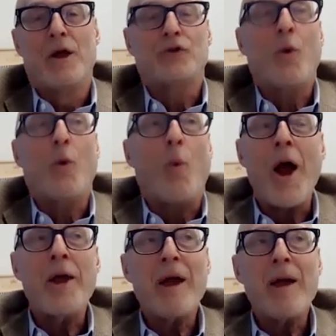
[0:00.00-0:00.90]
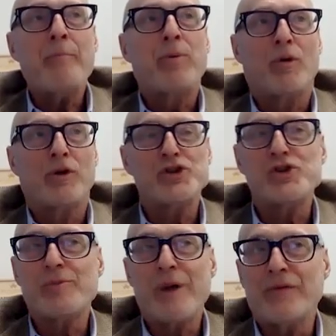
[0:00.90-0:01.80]
So why am I
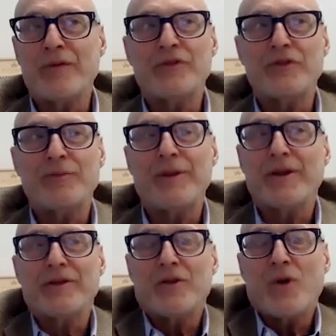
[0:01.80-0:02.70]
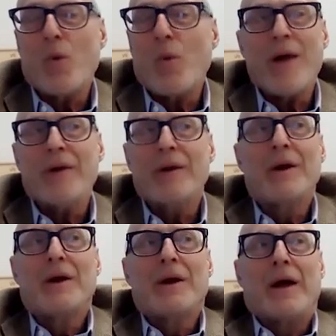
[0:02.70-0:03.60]
bullish about this is because, you know what?
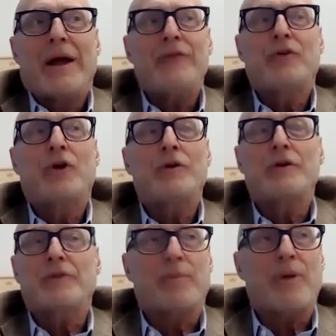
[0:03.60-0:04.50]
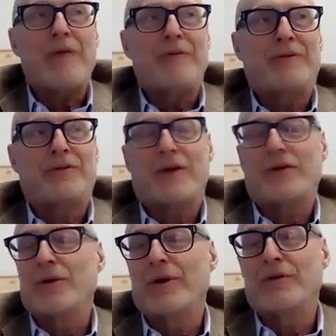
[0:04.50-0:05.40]
It's good that the private
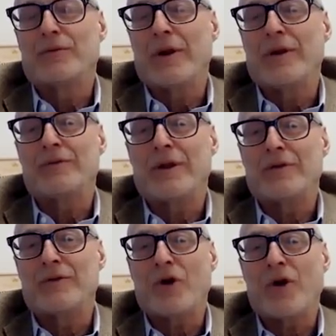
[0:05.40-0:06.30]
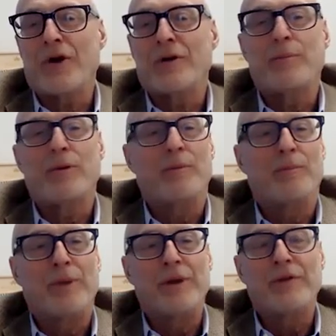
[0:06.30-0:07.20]
sector is, is, is starting to
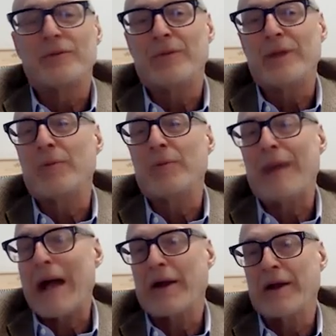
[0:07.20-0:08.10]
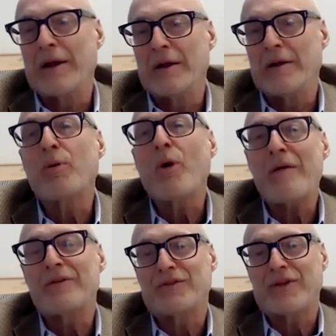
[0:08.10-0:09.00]
put, bring some people back in. The
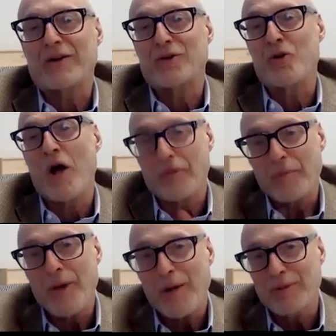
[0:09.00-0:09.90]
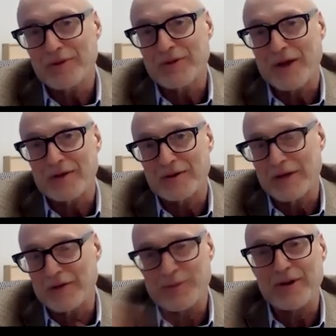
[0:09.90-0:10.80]
private sector, not the public sector,
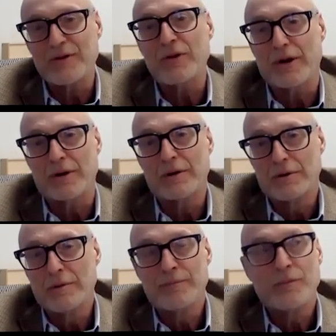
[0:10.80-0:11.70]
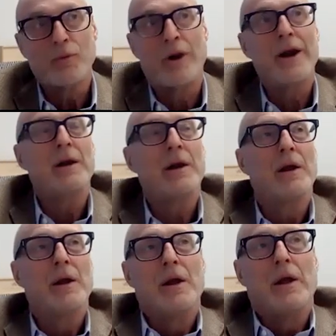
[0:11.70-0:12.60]
let's be clear, right?
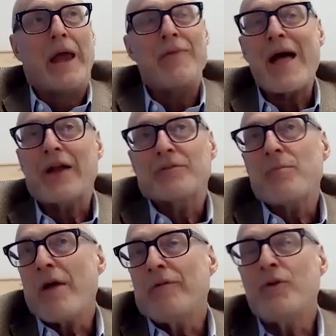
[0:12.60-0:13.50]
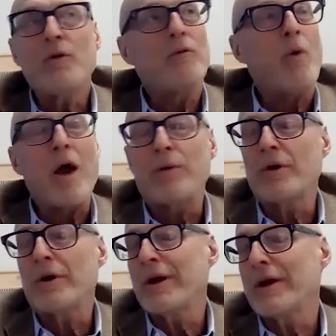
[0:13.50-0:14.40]
And that's my view of why
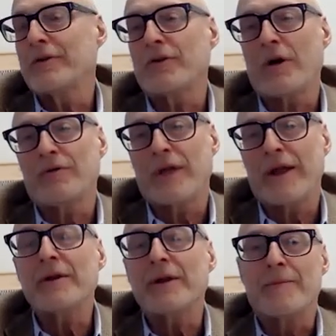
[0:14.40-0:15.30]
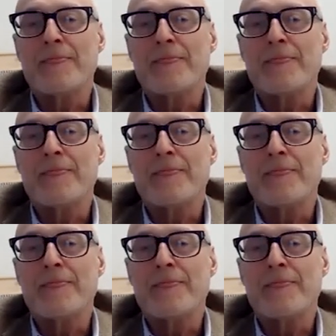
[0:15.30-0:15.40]
we're going to get a soft landing.